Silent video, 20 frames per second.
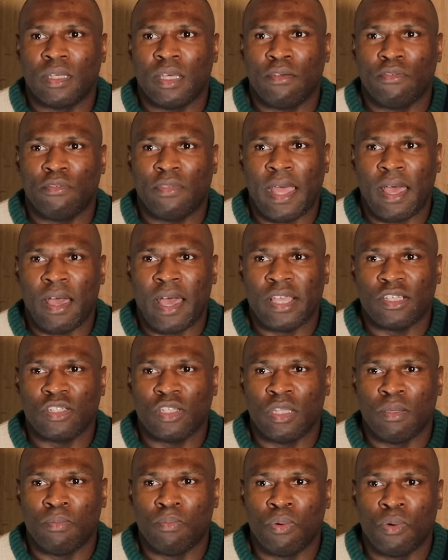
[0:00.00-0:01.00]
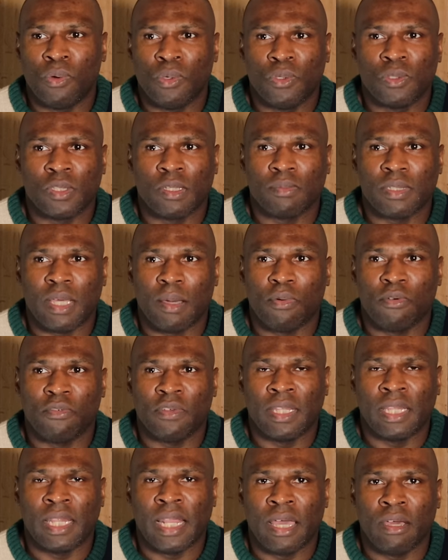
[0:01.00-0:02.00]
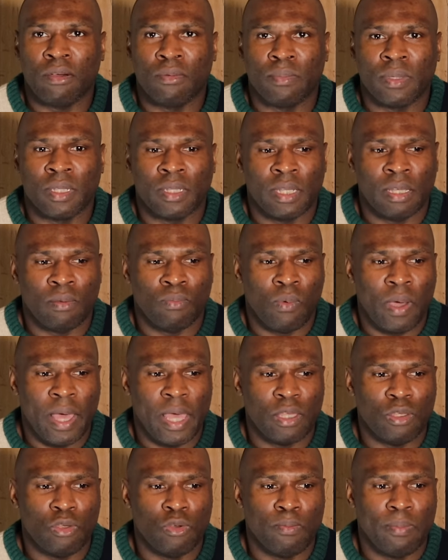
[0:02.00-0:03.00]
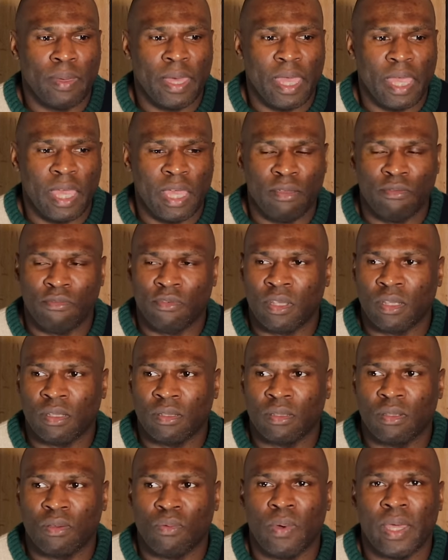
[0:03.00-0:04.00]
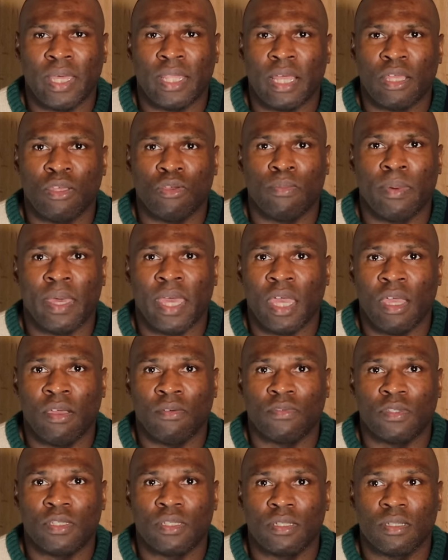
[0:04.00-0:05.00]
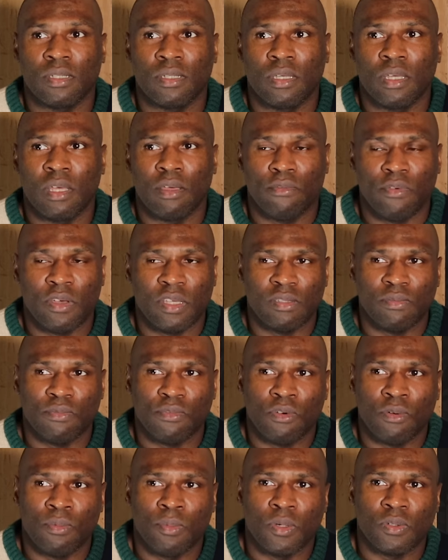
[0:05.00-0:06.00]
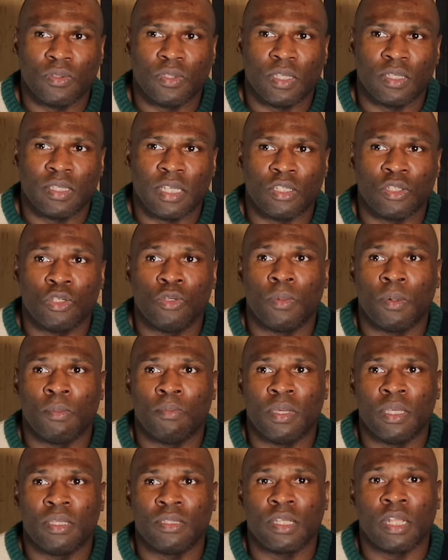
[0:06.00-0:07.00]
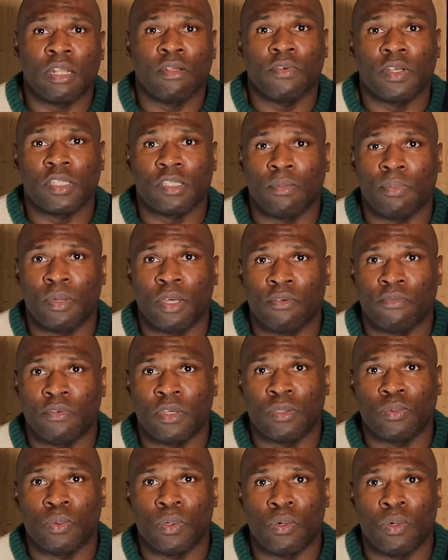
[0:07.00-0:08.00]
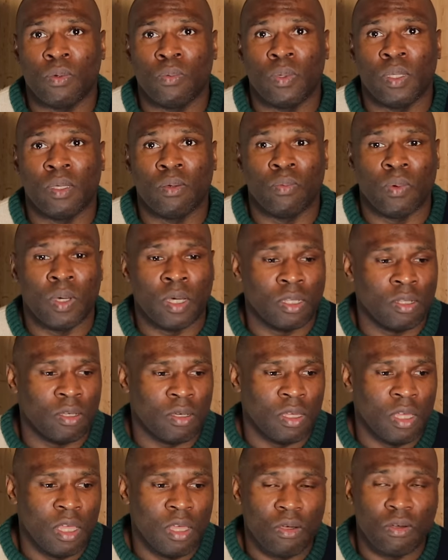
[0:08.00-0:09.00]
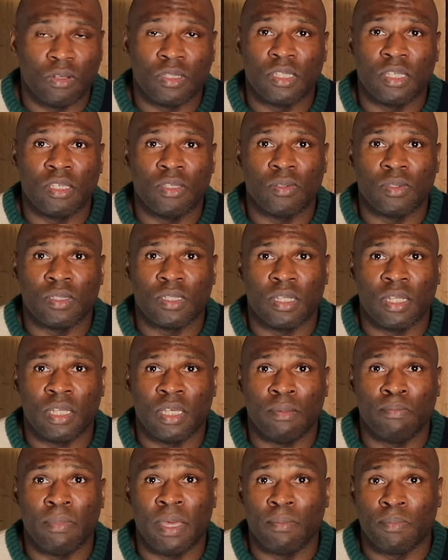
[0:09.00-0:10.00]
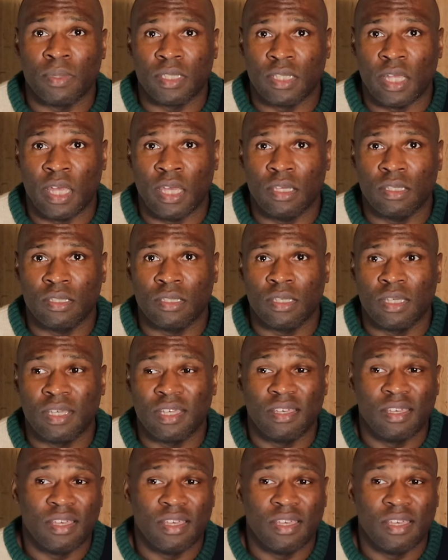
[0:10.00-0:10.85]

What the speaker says: If that actually brought you some type of enlightenment, then why are you behaving the way that you behaved? First and foremost is, as human beings, none of us are perfect. We're going to continuously make mistakes.